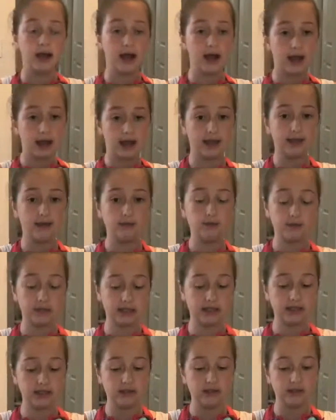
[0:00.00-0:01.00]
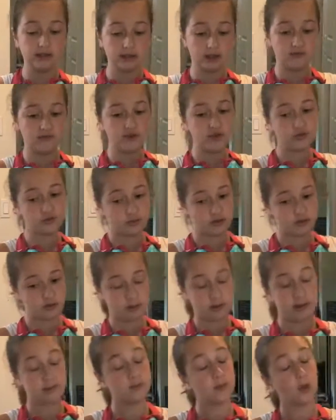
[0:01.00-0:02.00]
I really love this
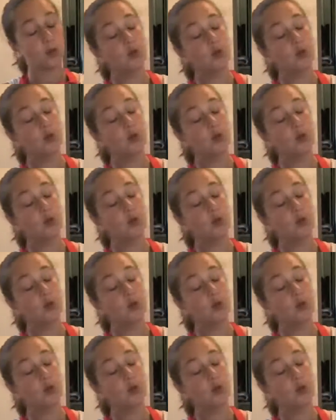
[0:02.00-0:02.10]
recipe.